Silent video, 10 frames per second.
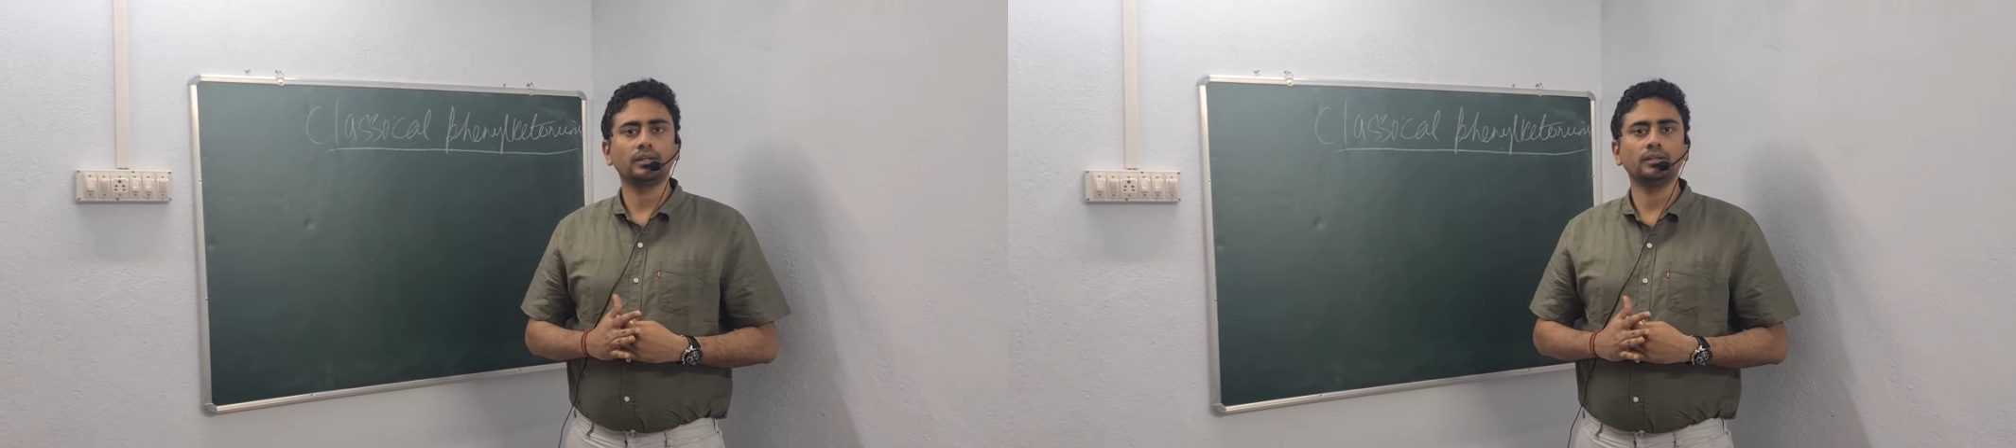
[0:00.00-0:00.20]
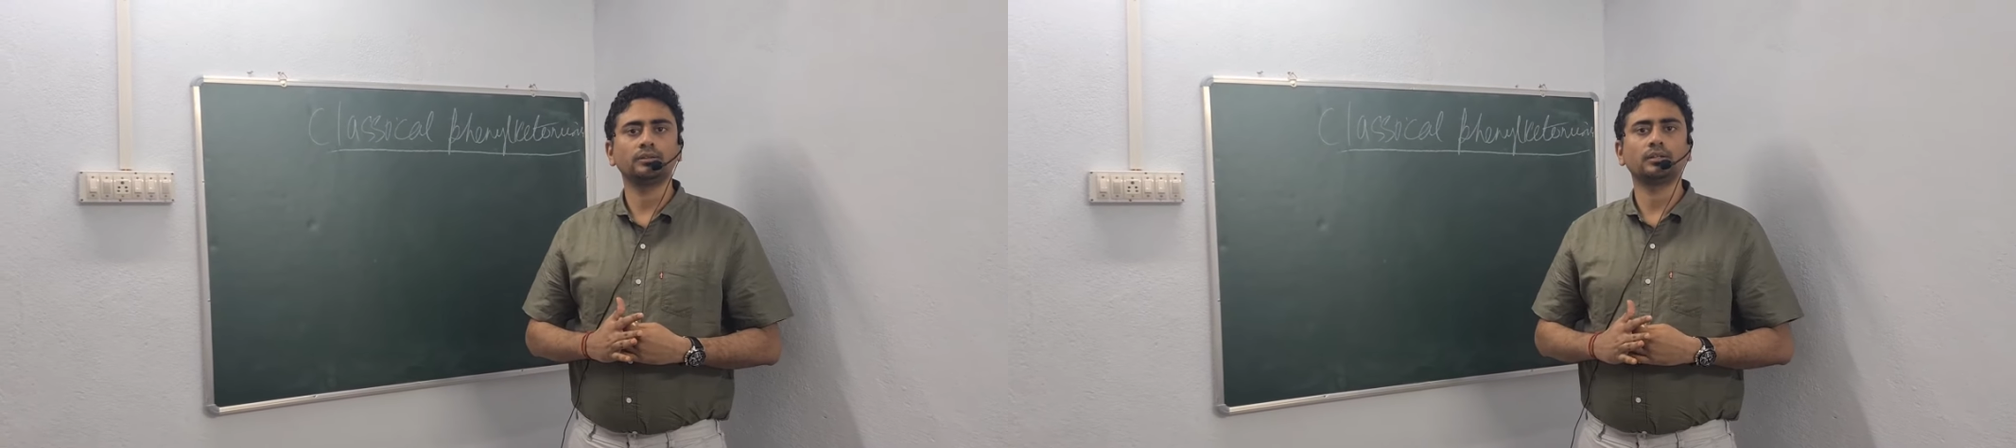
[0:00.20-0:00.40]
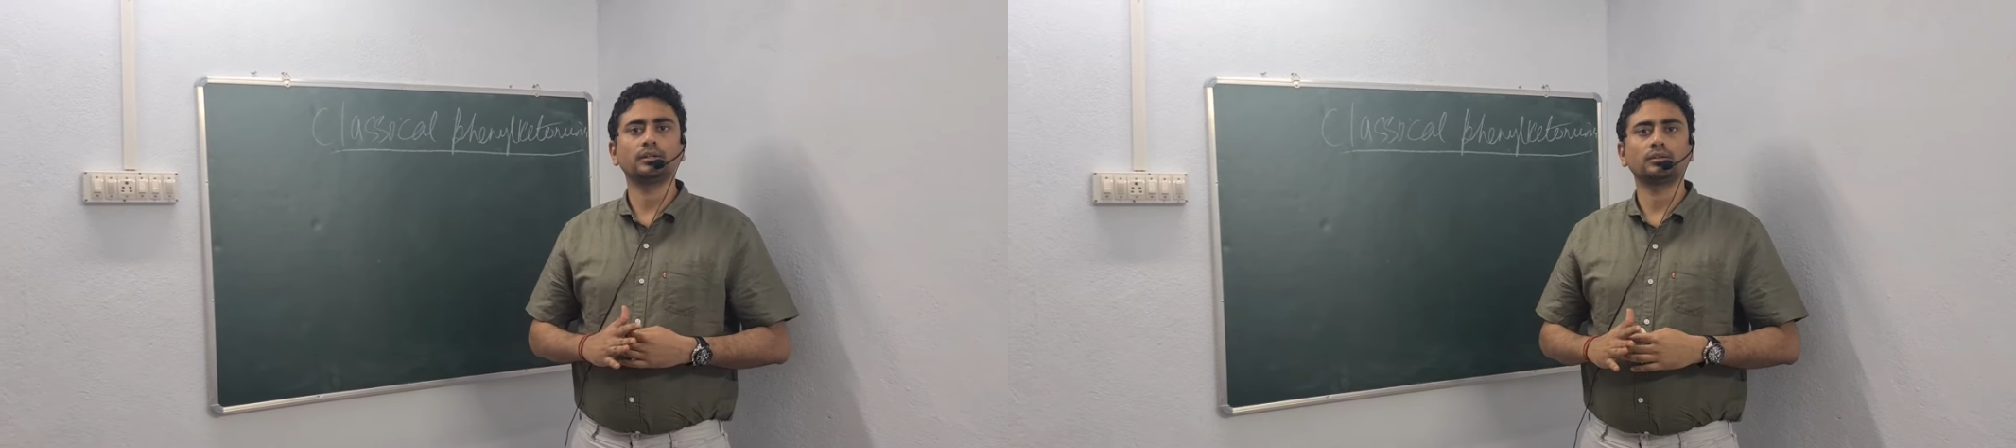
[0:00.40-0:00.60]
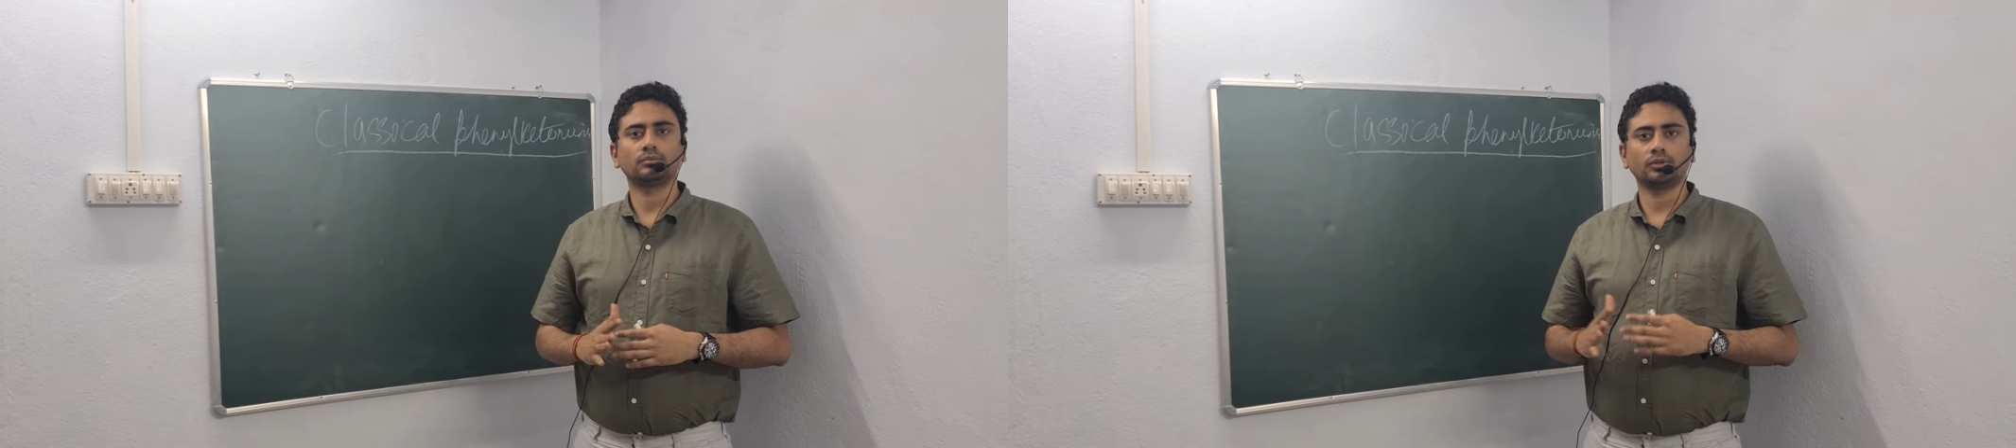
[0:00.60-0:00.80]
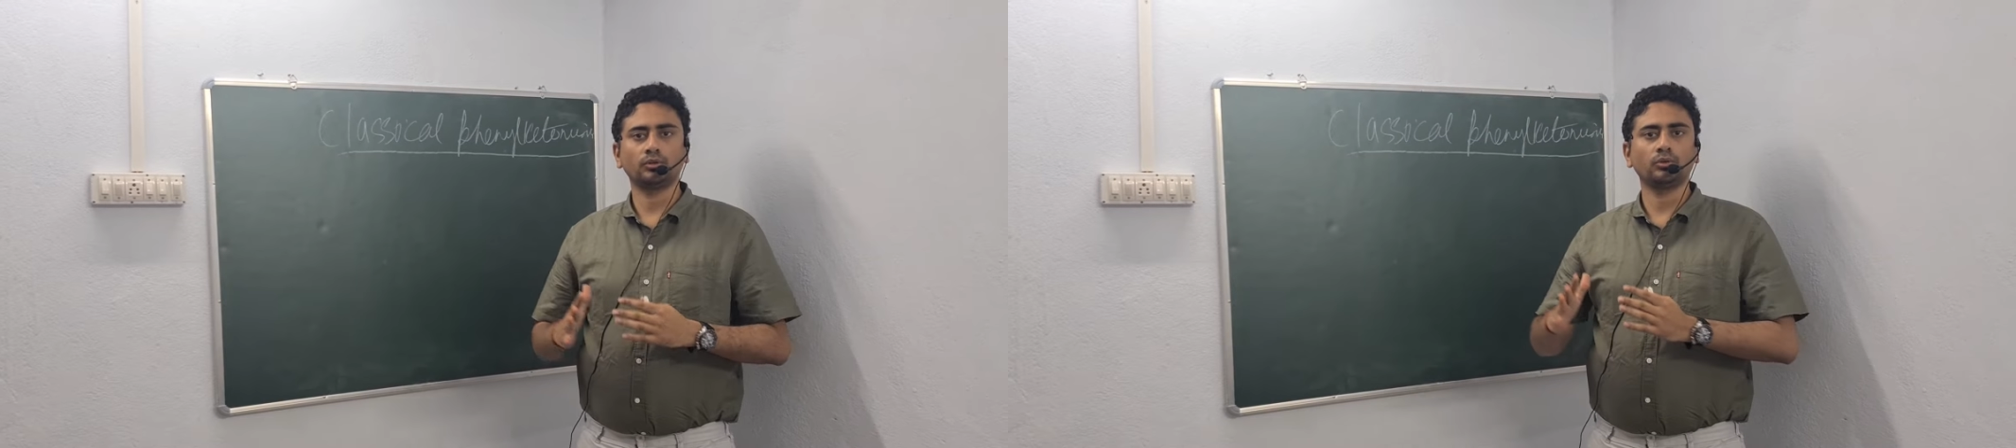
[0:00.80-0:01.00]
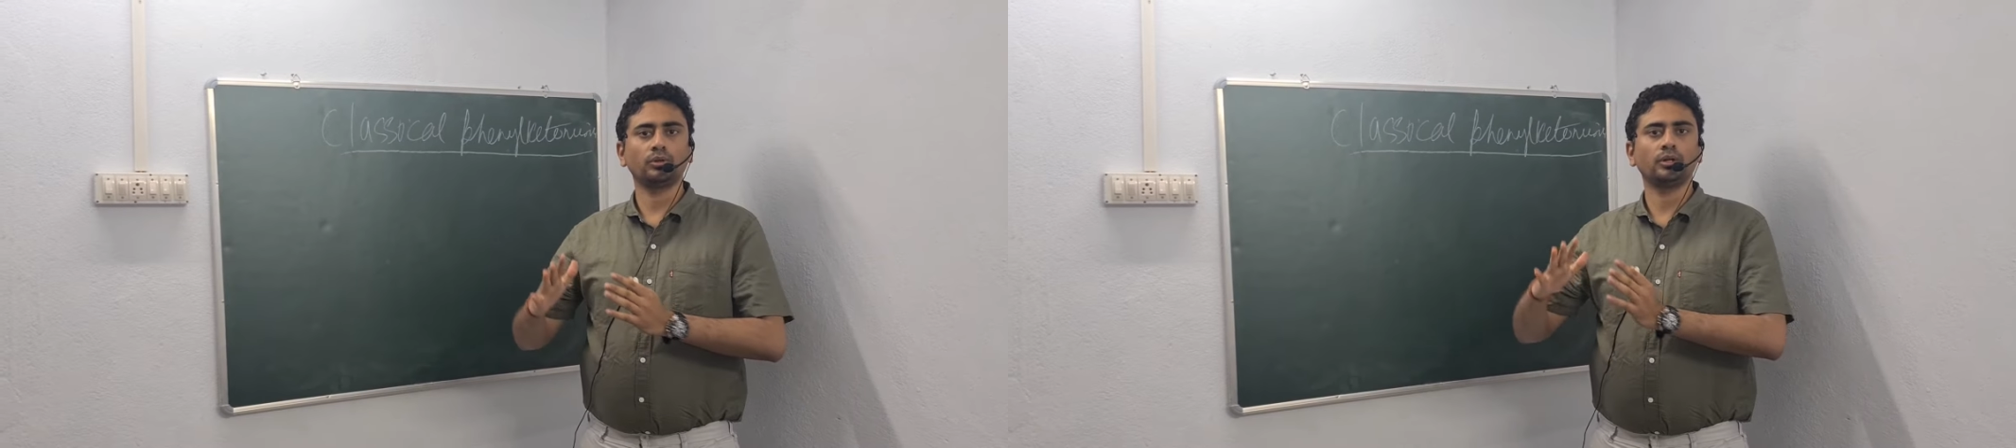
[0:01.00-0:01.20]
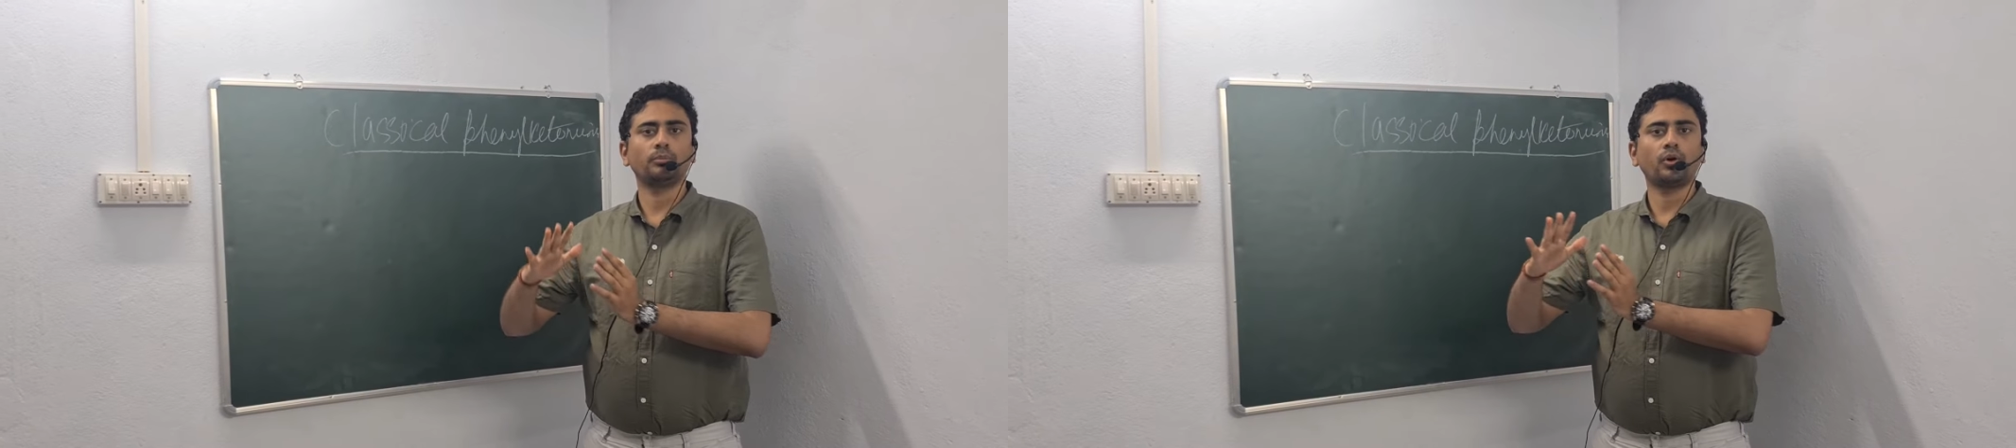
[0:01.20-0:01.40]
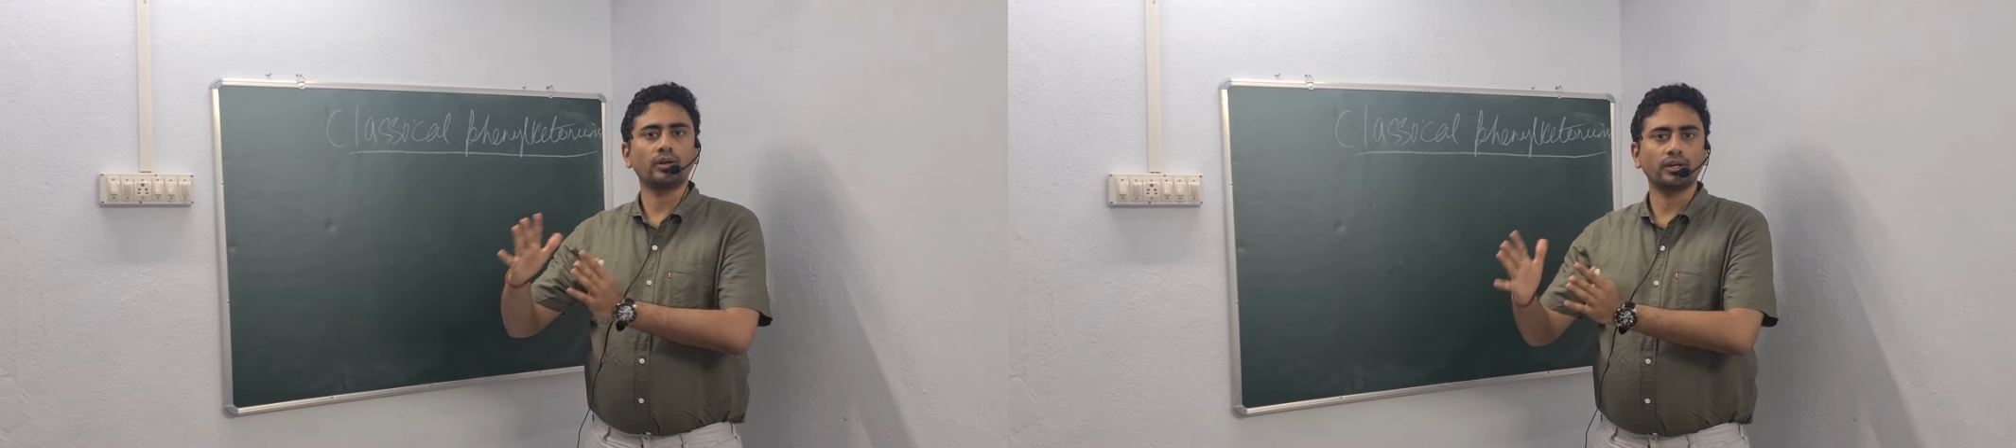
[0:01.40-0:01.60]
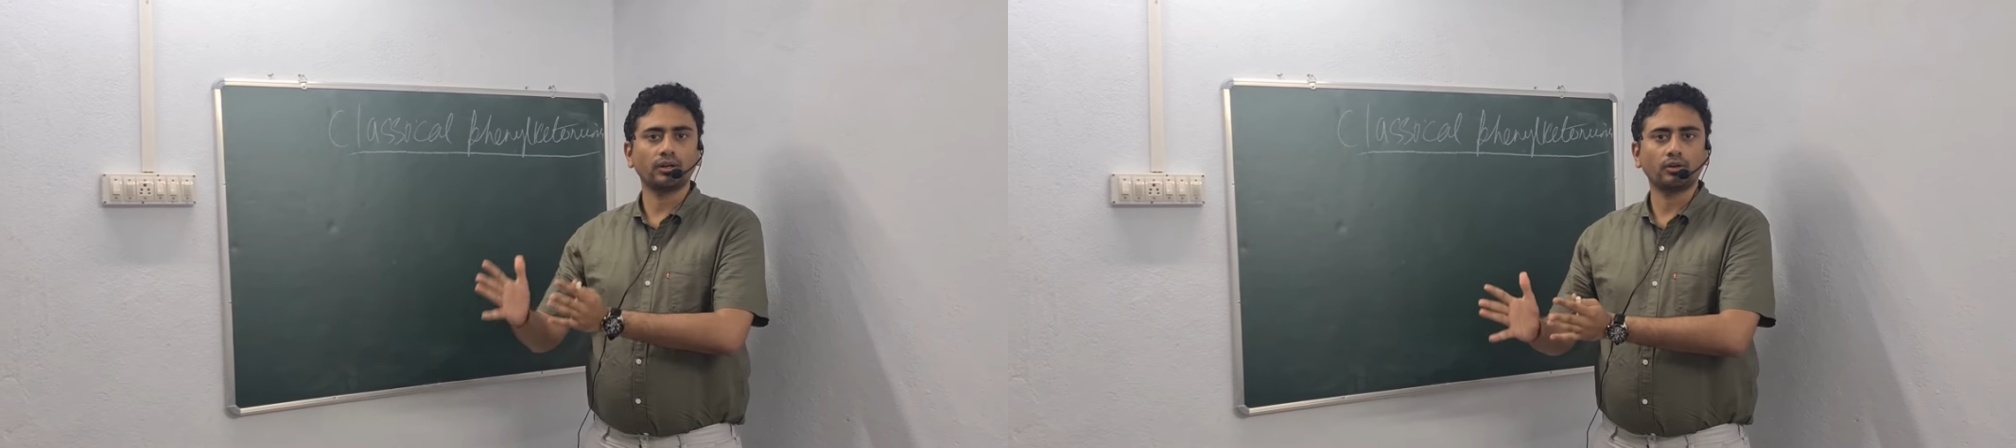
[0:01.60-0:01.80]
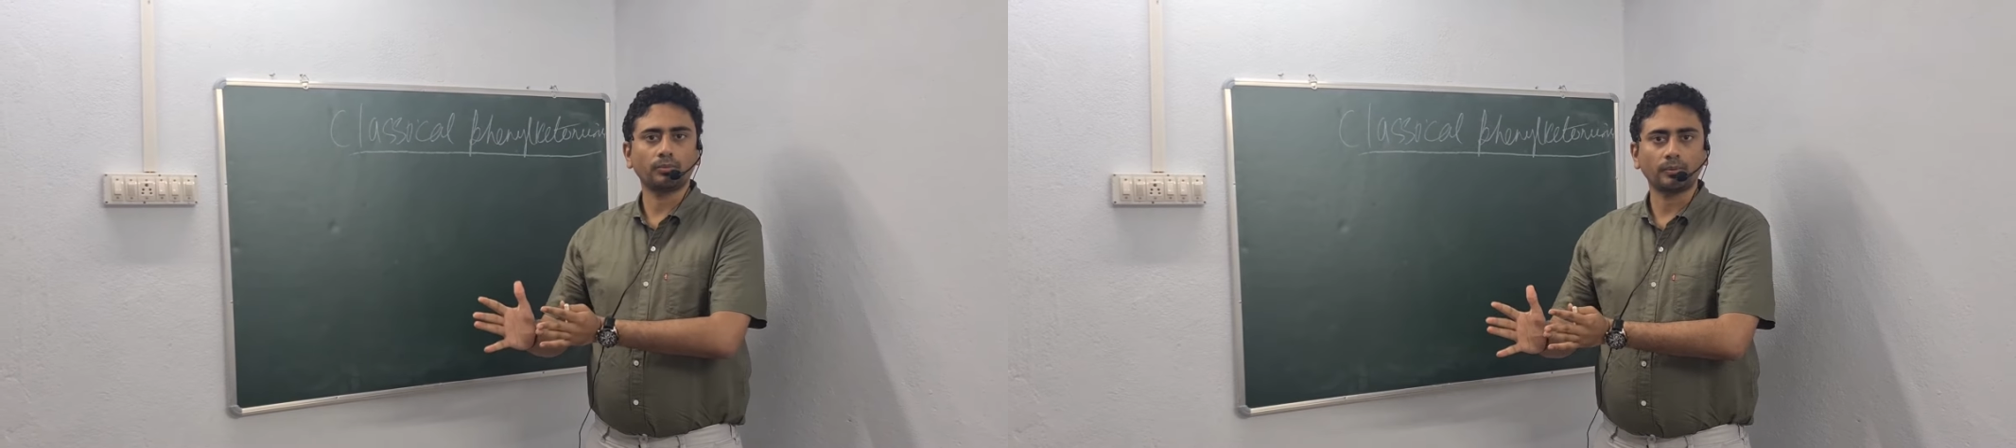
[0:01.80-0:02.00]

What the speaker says: is a inborn error of